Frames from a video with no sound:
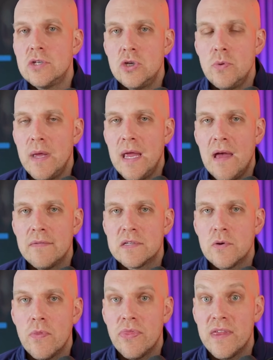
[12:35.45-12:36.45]
you may have
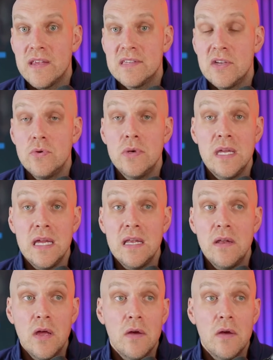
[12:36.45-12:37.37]
certain things that you need